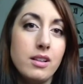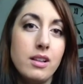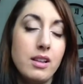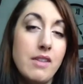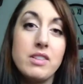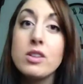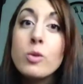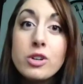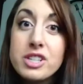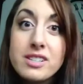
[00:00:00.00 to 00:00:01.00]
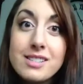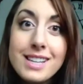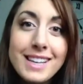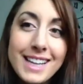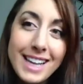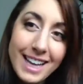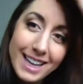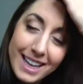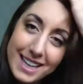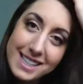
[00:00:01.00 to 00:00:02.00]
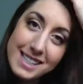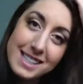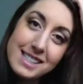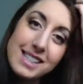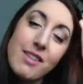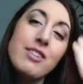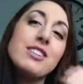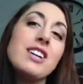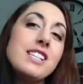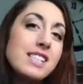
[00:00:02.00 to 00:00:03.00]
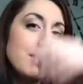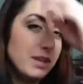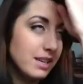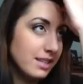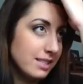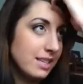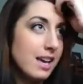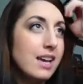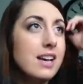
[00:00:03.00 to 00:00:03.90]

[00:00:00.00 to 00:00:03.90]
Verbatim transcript: eleventh Gorgeous, Steph and Tracy, because